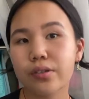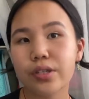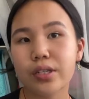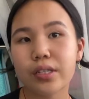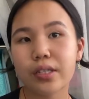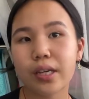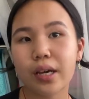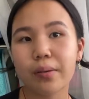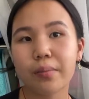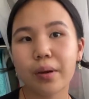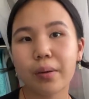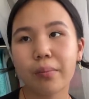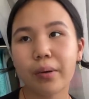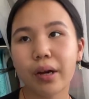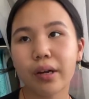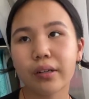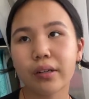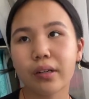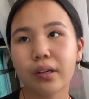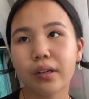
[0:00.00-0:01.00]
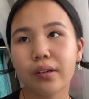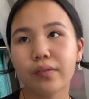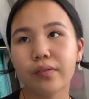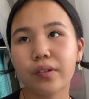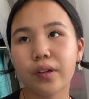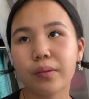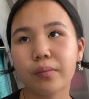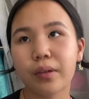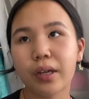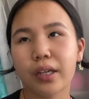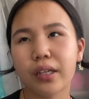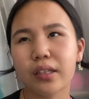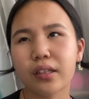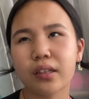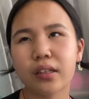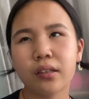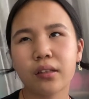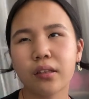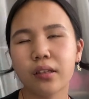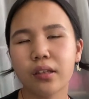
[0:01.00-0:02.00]
just get my binder from like
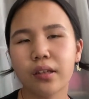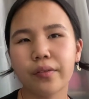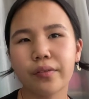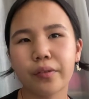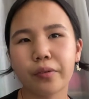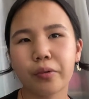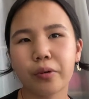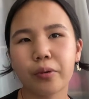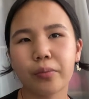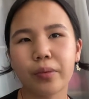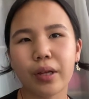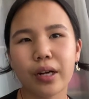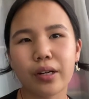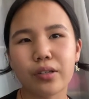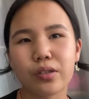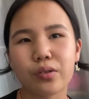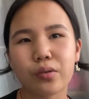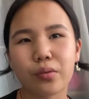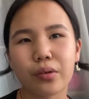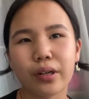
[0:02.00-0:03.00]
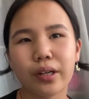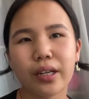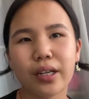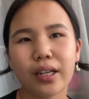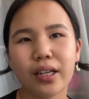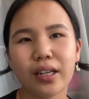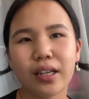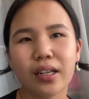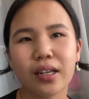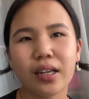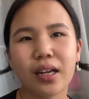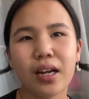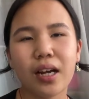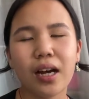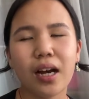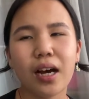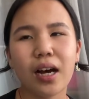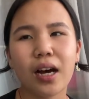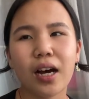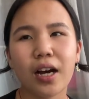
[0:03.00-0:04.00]
the living room that I store it in
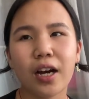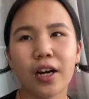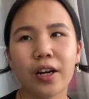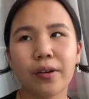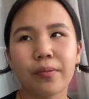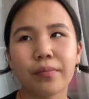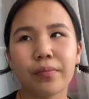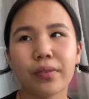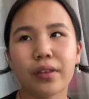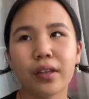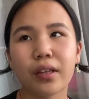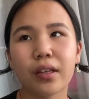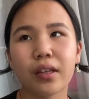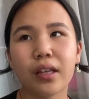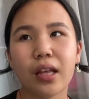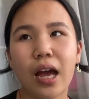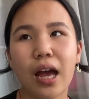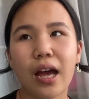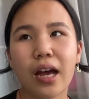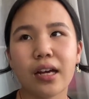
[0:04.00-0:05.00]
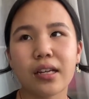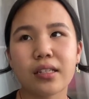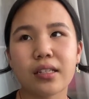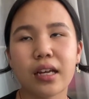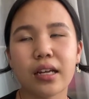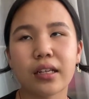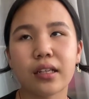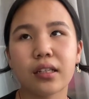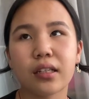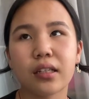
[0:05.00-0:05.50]
um, that has like